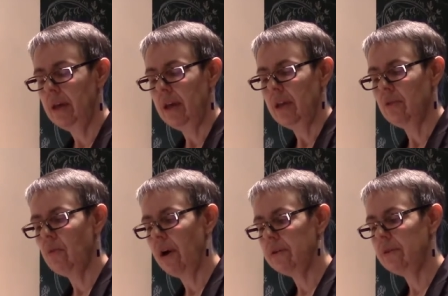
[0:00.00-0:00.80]
The
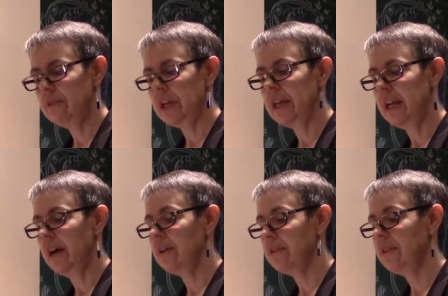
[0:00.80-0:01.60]
water of the
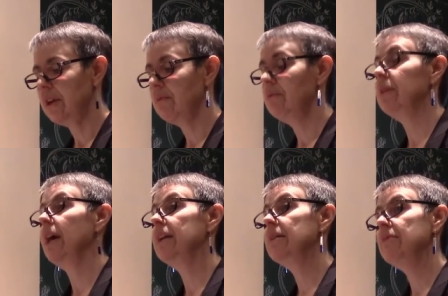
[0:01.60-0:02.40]
canal, thick with
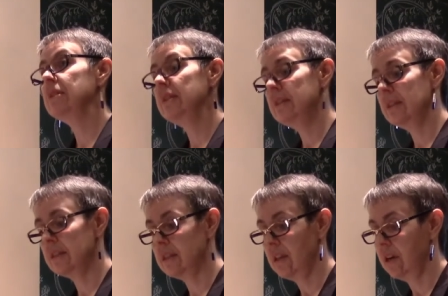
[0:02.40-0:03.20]
end-of-the-season
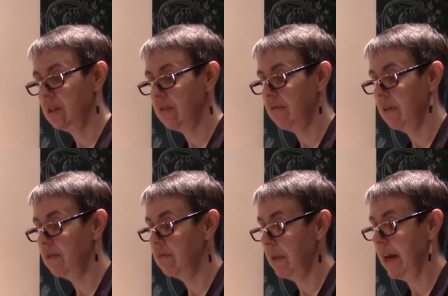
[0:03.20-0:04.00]
sludge,
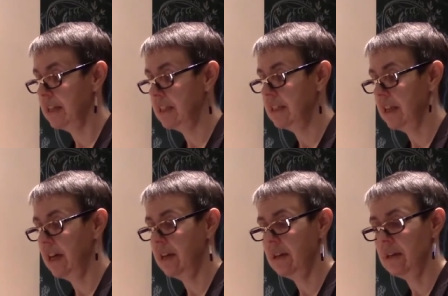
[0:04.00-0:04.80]
flowed past his
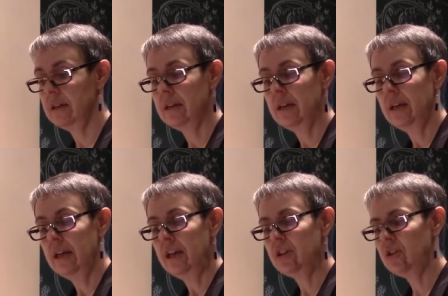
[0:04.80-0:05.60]
head.
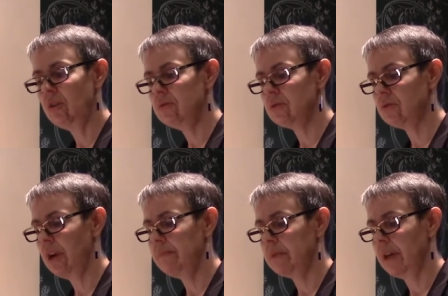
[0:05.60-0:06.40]
His shoulder
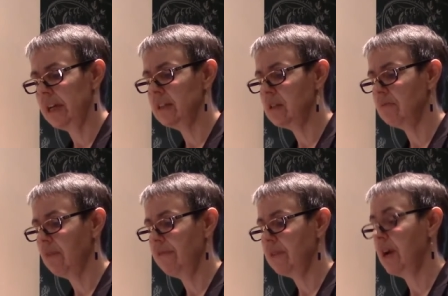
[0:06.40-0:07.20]
scraped against the
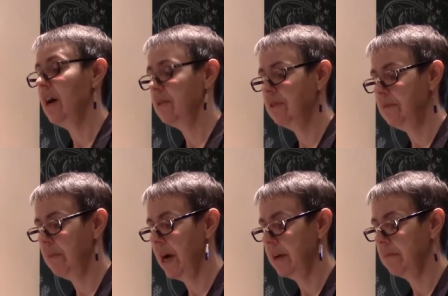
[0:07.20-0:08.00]
rough concrete
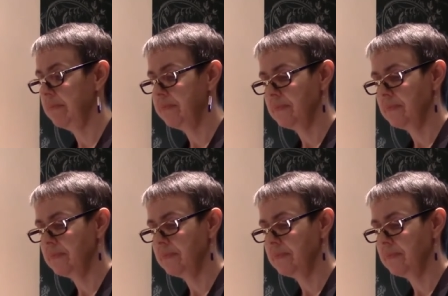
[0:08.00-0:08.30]
bottom.